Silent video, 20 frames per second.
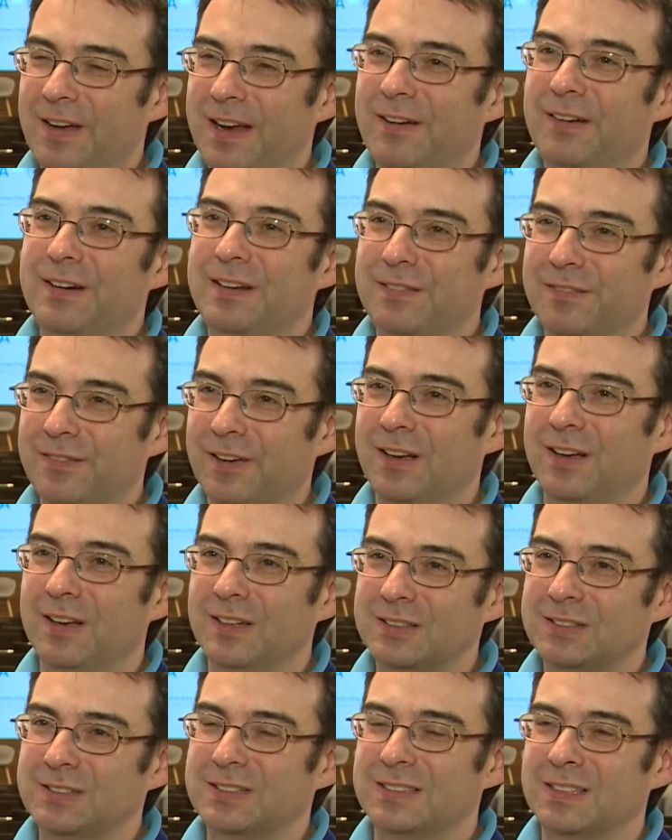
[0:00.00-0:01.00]
very
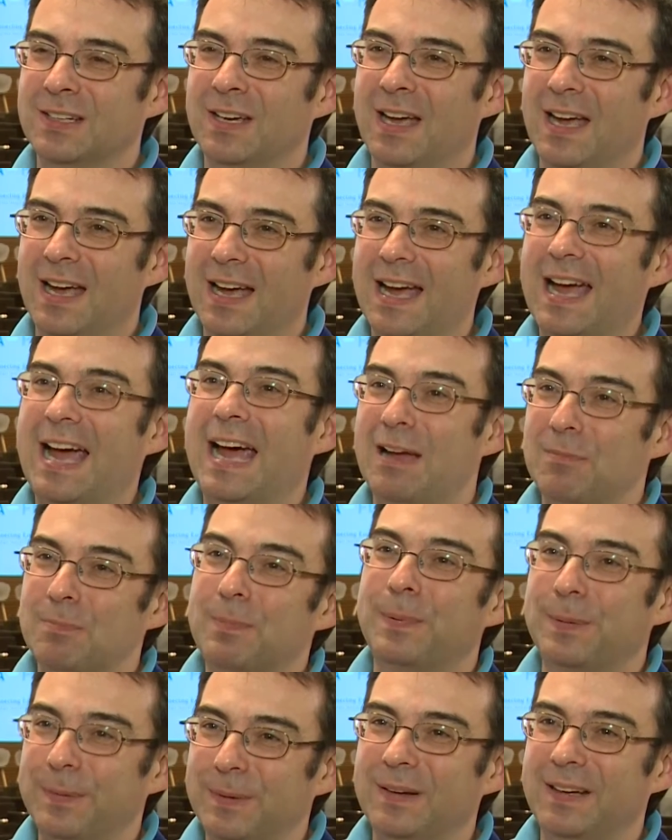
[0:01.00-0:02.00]
fast app
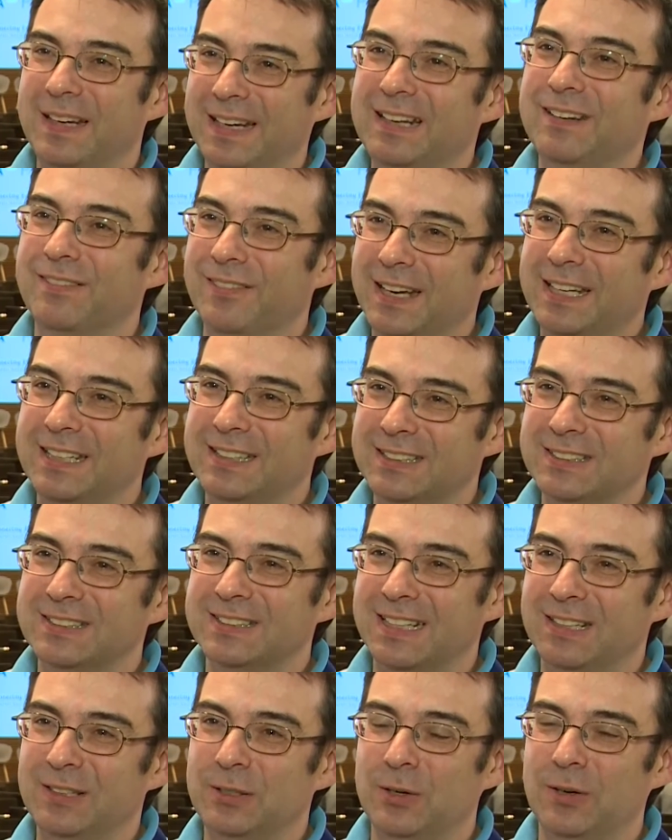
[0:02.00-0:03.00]

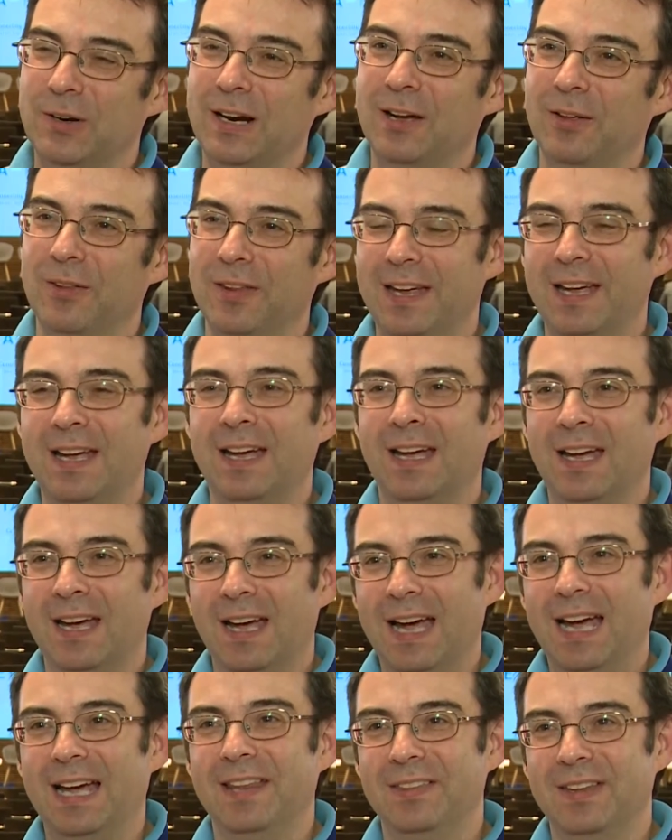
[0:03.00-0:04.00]
innovators who are out there,
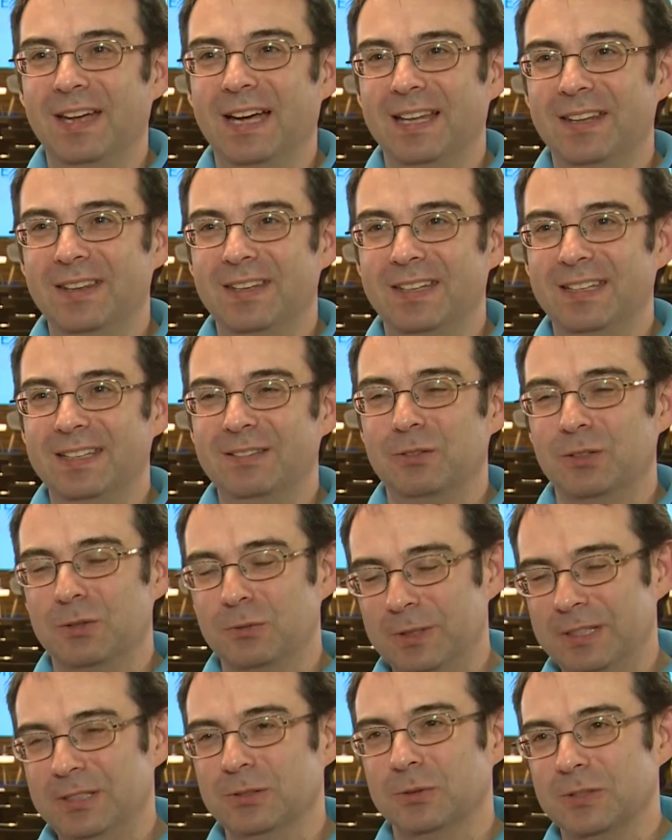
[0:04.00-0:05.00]
and the
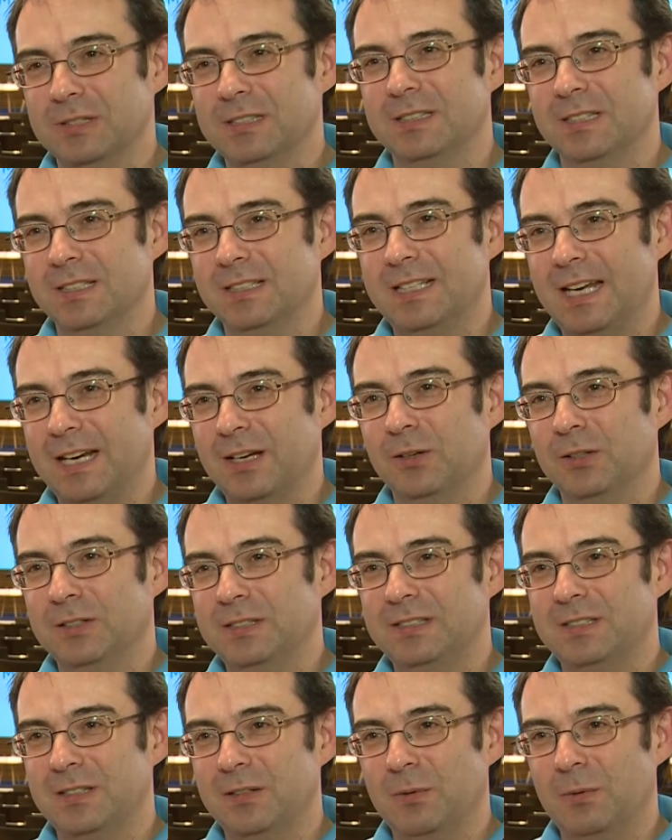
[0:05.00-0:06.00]
resources and the
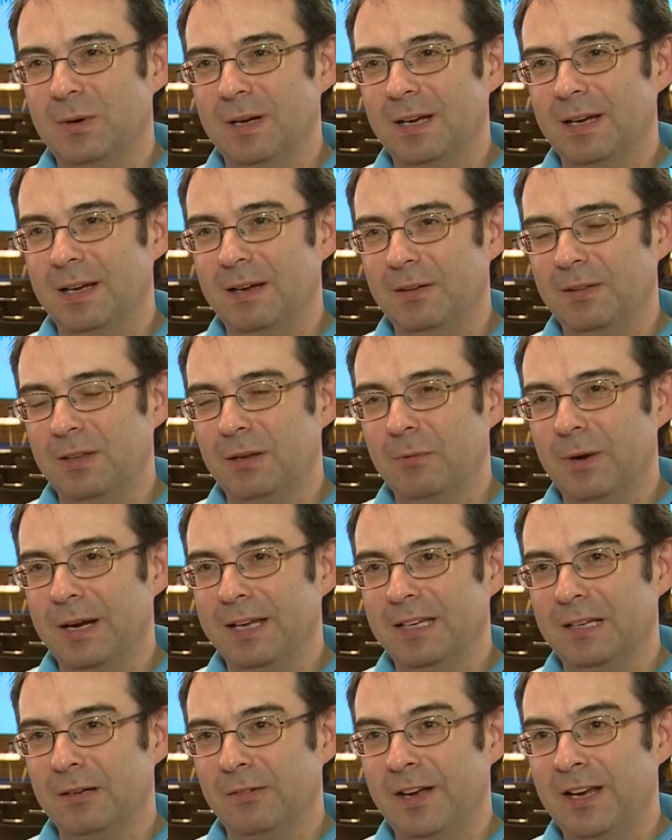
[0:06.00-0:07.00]
technologies that they're
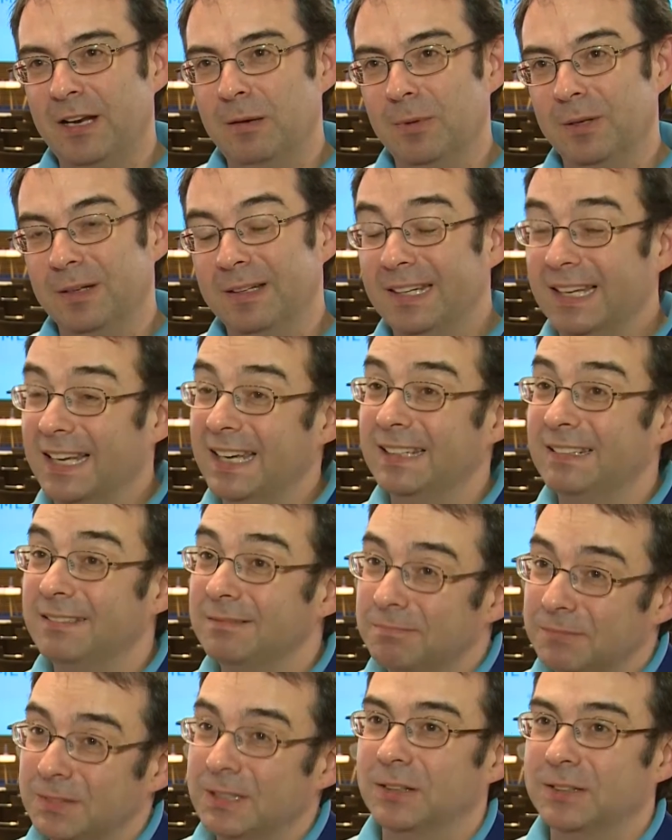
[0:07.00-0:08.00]
making available. And
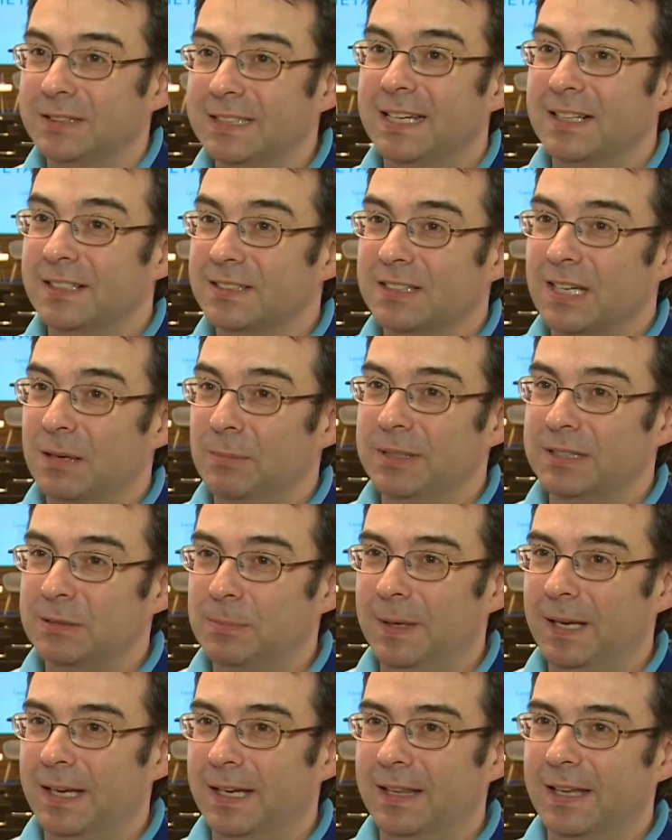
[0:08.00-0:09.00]
again, standards come into
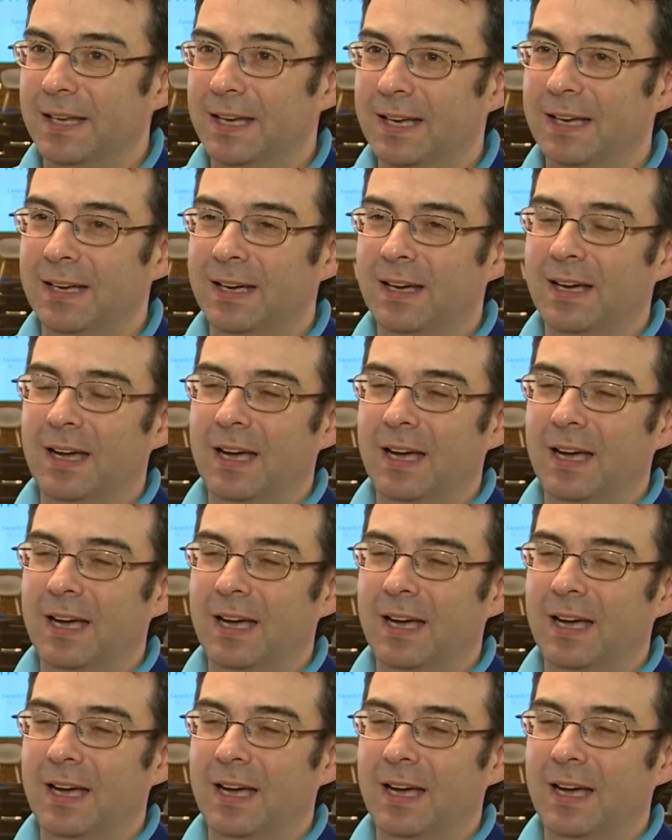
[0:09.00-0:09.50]
play there.